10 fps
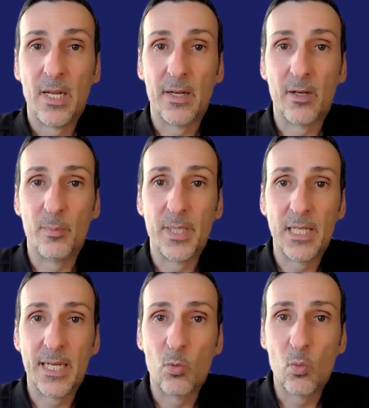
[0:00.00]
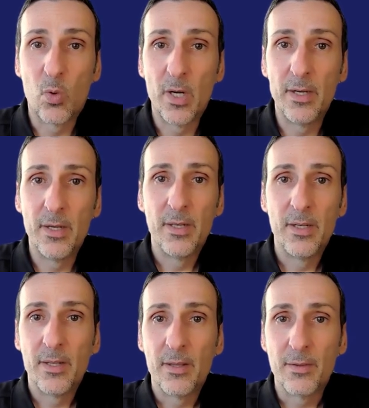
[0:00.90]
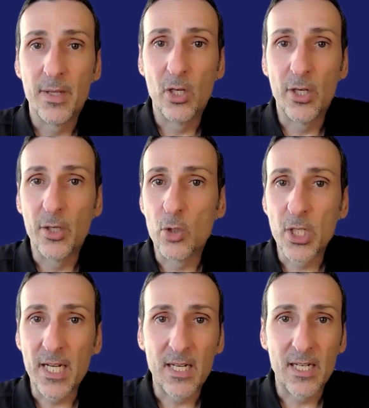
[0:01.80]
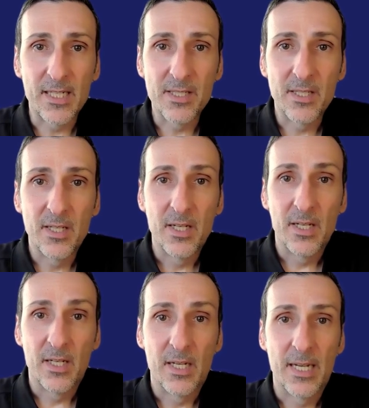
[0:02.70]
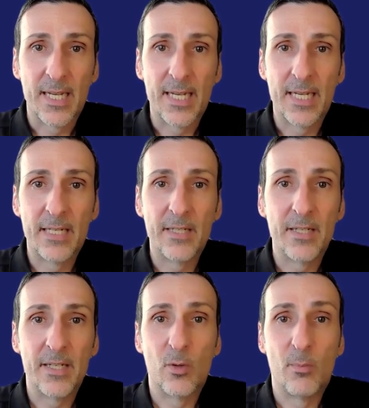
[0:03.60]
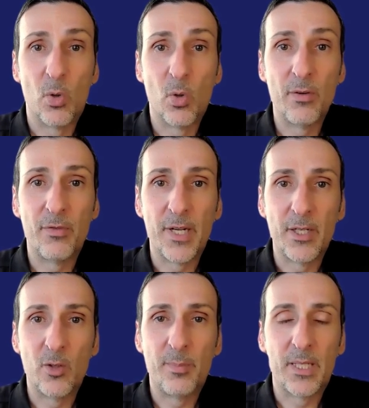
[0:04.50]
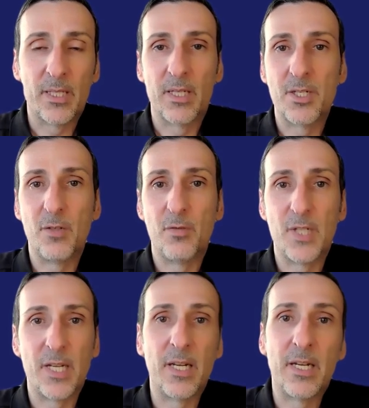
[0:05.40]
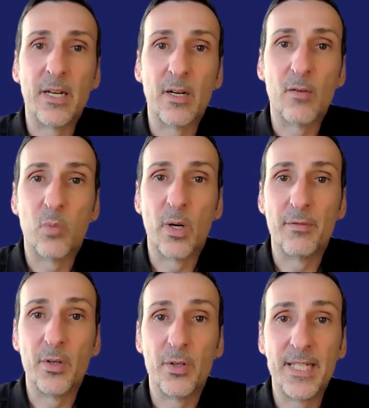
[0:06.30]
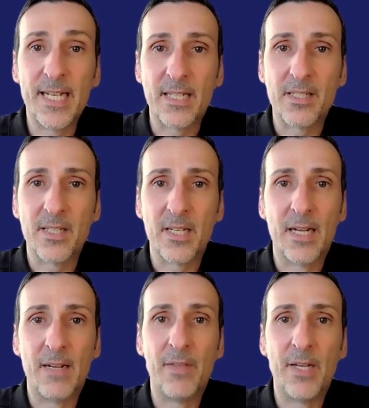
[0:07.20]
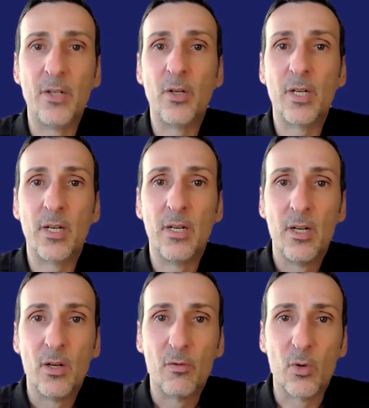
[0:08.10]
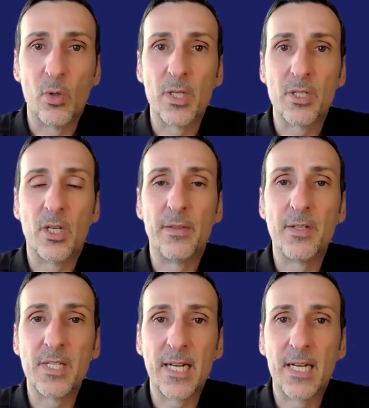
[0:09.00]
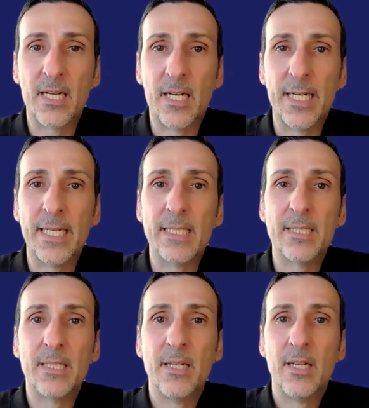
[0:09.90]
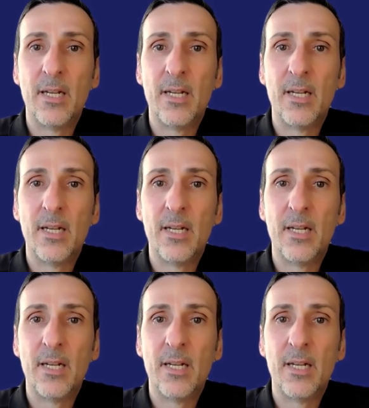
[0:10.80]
it'll be like one thing on your checklist, and it'll motivate you because you've taken care of one of your debts. And then you could focus on the second highest,